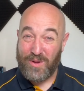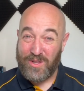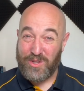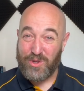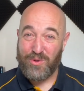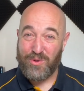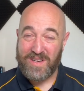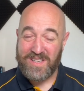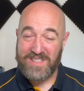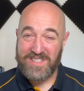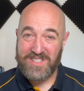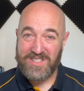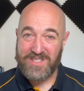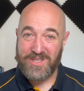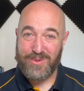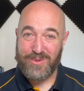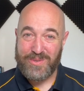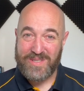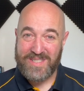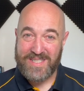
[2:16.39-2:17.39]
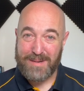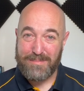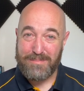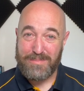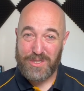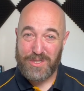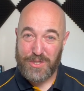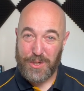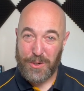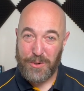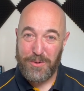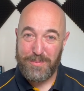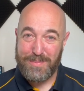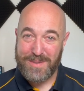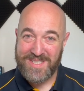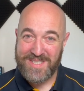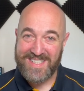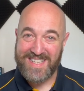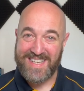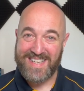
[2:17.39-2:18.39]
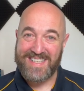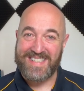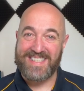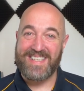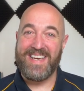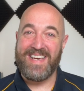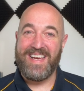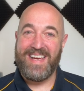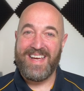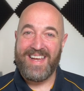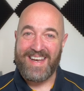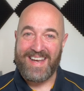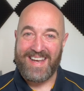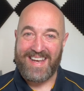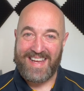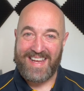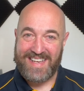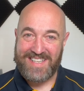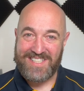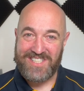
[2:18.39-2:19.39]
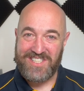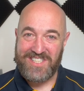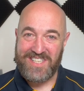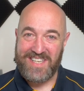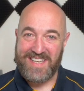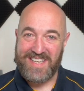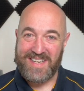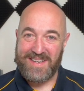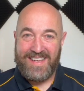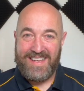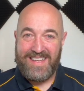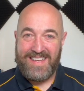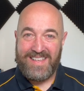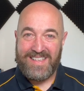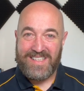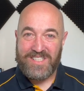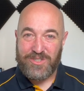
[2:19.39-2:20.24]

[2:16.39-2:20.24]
We're talking still sub 2% next year.